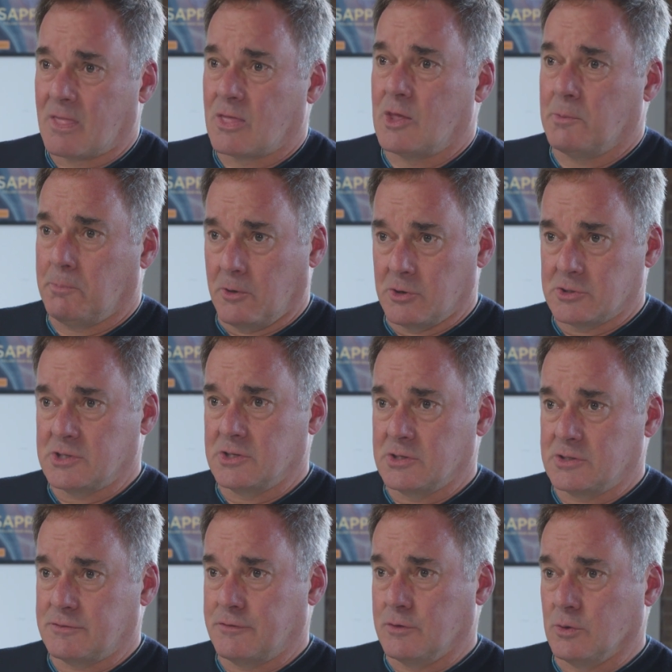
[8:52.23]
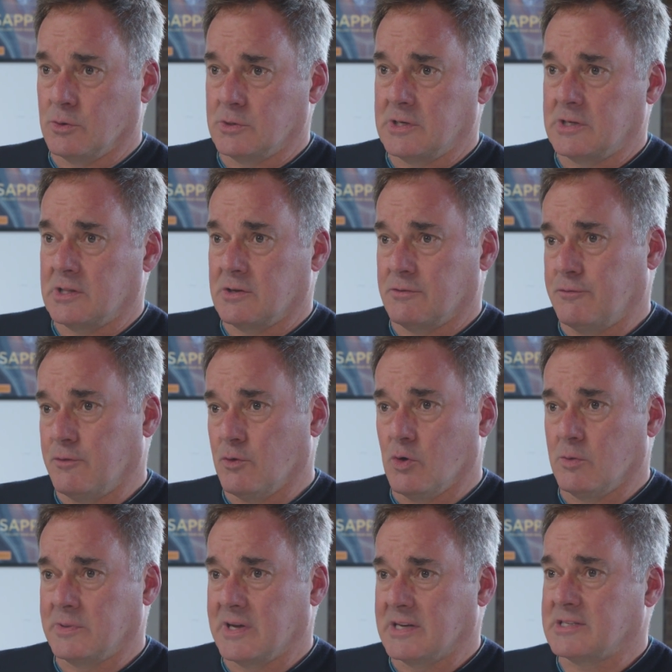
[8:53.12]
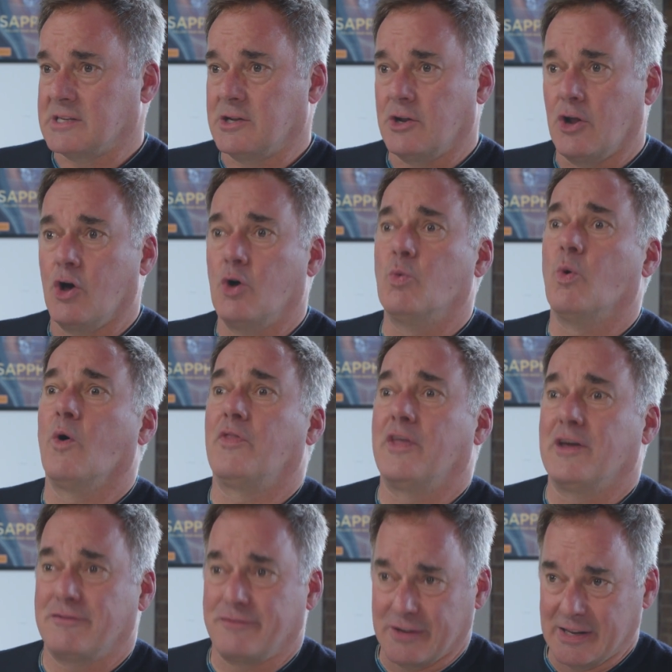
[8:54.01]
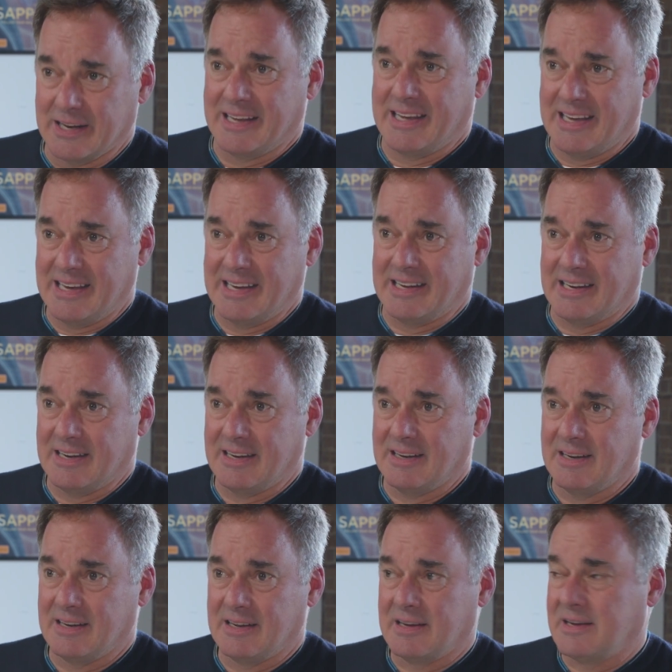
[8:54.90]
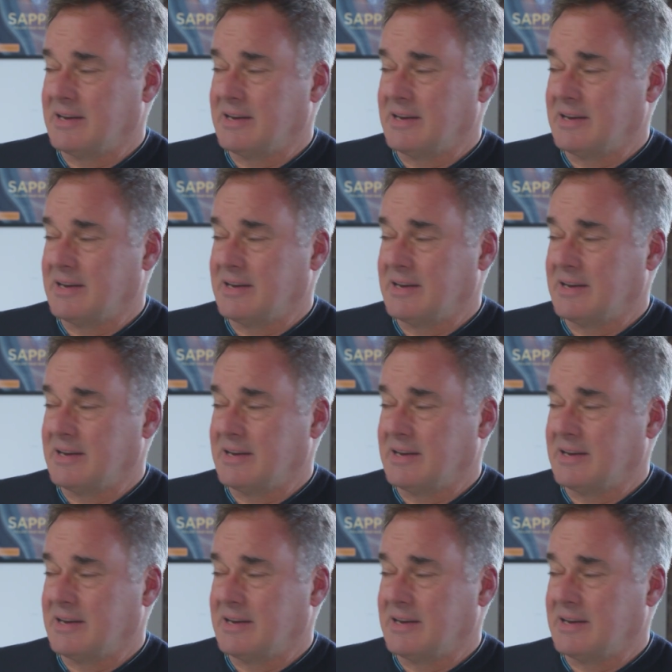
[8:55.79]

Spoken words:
The person who's filled in the form doesn't know what they're filling in.